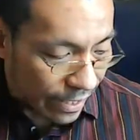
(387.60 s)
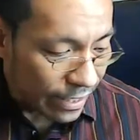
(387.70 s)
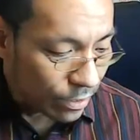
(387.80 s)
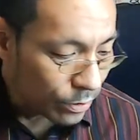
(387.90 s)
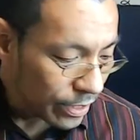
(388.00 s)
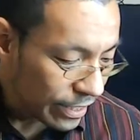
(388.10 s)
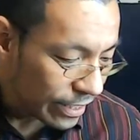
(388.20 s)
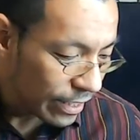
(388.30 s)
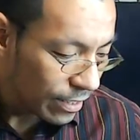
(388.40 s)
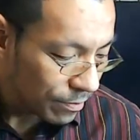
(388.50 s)
it
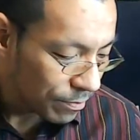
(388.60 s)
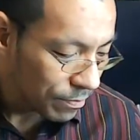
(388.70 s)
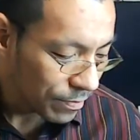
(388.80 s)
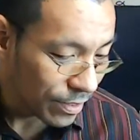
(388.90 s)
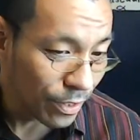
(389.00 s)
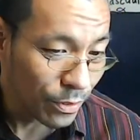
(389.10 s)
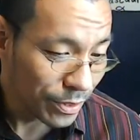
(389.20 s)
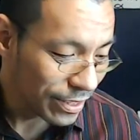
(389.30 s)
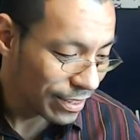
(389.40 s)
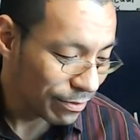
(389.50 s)
only
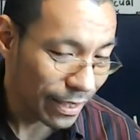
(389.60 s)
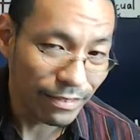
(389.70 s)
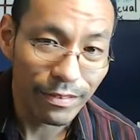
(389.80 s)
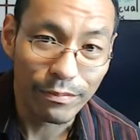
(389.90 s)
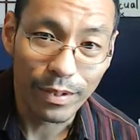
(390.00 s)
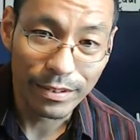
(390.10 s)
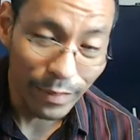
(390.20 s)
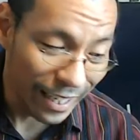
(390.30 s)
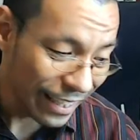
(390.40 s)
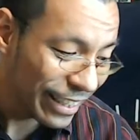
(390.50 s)
goes one
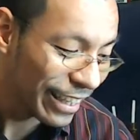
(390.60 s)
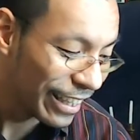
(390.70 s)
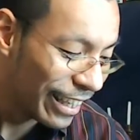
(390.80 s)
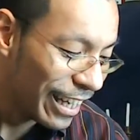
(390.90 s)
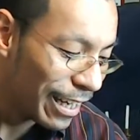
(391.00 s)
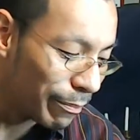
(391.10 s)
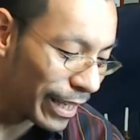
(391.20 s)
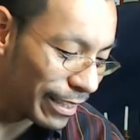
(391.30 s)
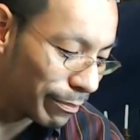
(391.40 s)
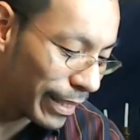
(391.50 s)
way.
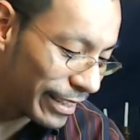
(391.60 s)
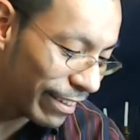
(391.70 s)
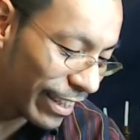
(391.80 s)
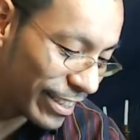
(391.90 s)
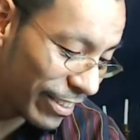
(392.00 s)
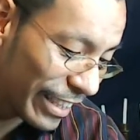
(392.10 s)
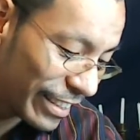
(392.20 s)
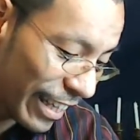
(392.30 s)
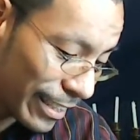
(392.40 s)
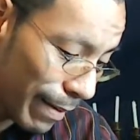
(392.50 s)
but there are
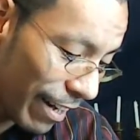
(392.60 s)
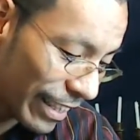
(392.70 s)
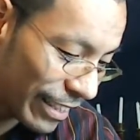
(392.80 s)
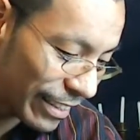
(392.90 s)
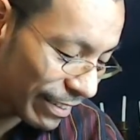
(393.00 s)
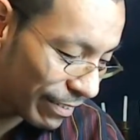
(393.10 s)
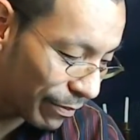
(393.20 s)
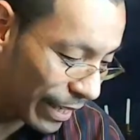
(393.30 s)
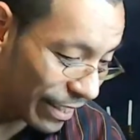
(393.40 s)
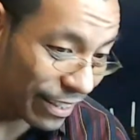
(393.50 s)
strange things about it,
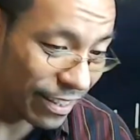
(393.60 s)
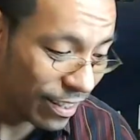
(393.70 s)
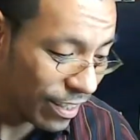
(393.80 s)
where